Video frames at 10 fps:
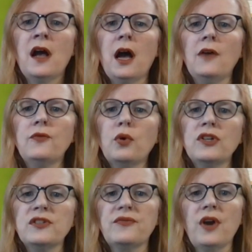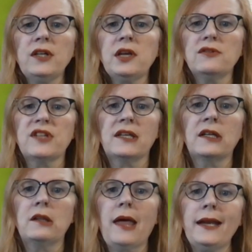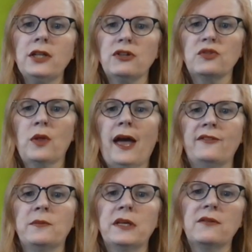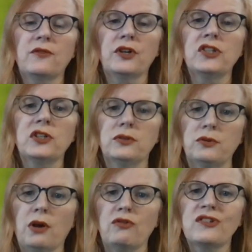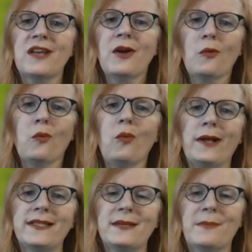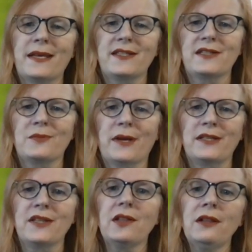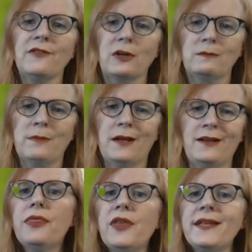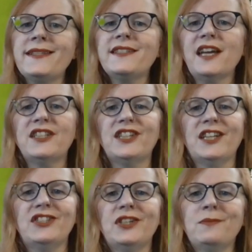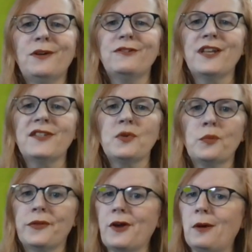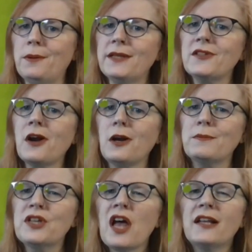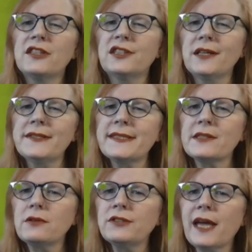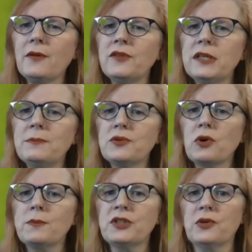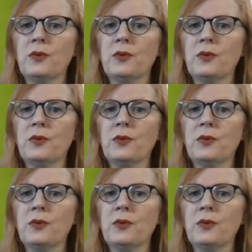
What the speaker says: Of course, the fructose and galactose will have to be converted to glucose once it makes its way to the liver. This digestion process with complex carbs does slow down the absorption